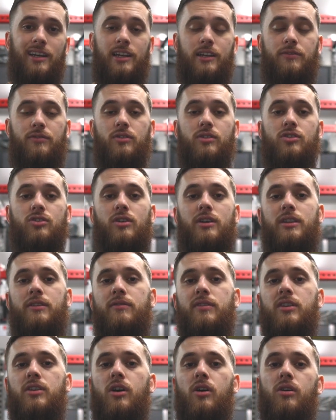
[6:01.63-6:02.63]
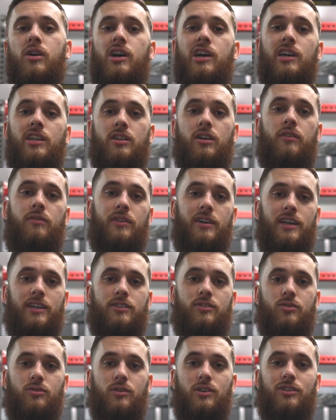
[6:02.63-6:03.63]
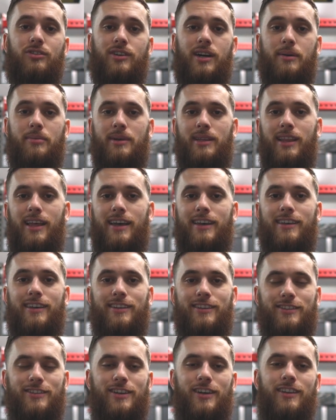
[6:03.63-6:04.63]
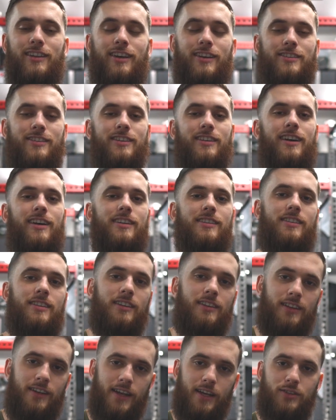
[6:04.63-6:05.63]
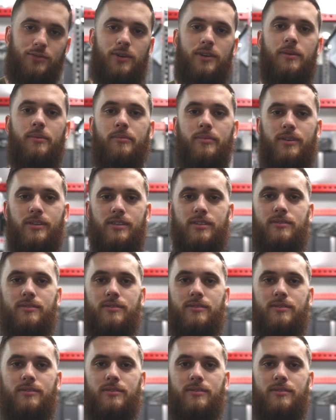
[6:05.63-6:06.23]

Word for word: And if you enjoyed the video, don't forget to drop a like. And inshallah, I'll see you guys in the next one. Peace.